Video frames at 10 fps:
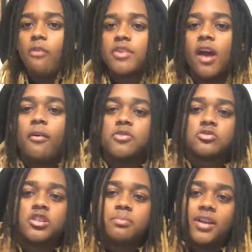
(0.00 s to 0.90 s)
they always
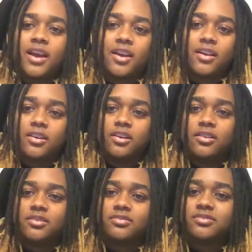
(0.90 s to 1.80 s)
treated me like a
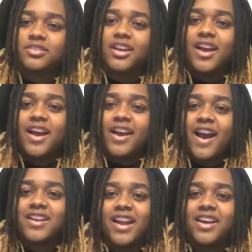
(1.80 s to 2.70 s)

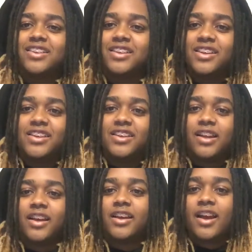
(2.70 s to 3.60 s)
kind of like a little kid.
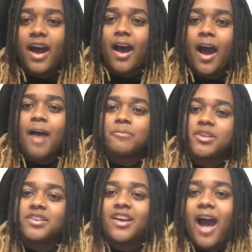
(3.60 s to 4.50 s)
Like I
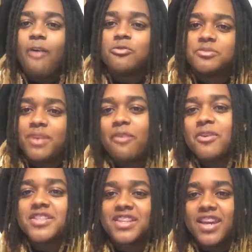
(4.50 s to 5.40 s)
mean I was
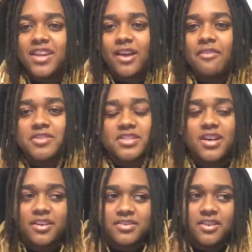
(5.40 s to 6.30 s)
a kid. I was
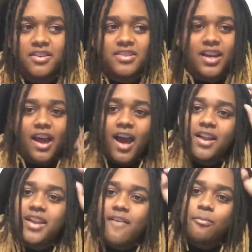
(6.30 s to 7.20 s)
young, so it's like I
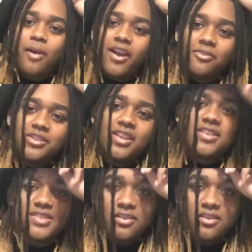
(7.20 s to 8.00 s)
didn't have a problem with this.